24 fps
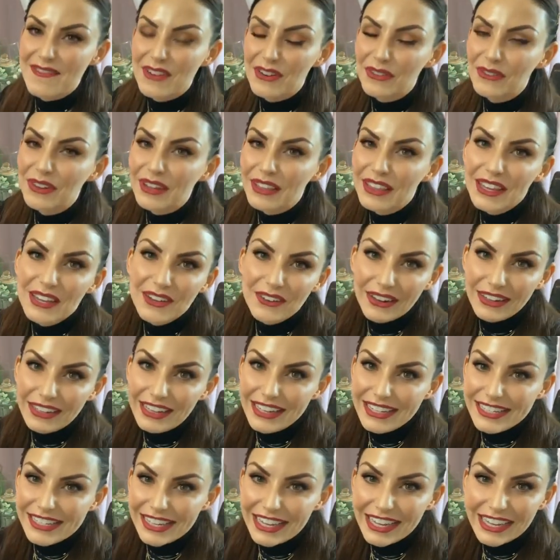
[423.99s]
Really great
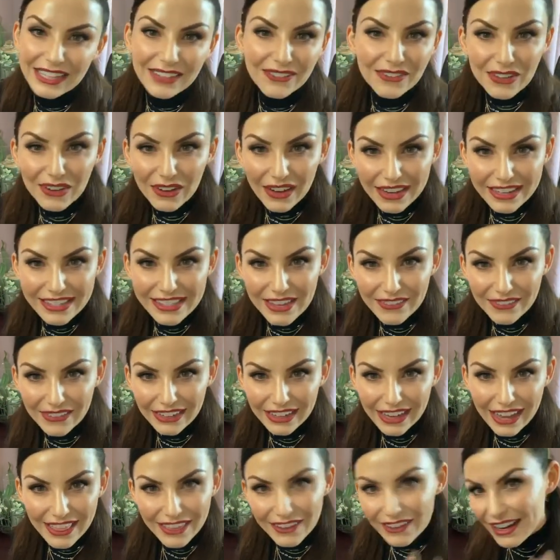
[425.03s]
idea. And if you guys have
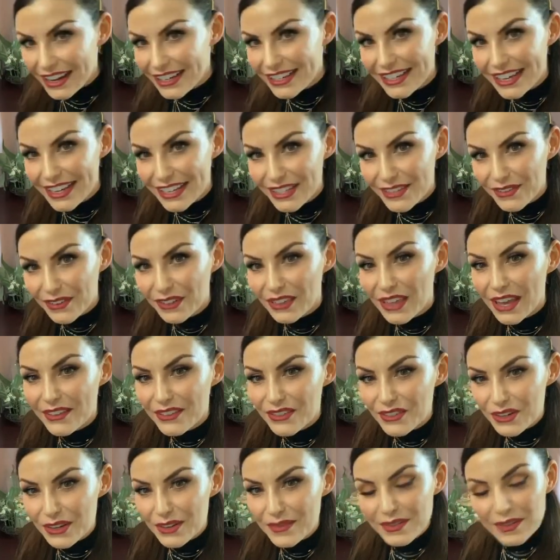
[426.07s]
any other ideas for live
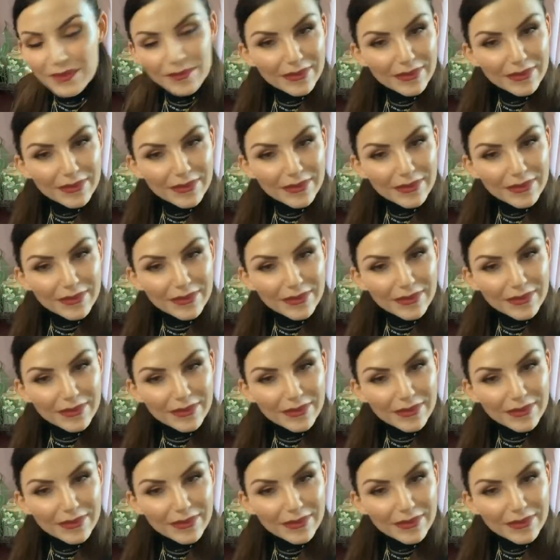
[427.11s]
streams,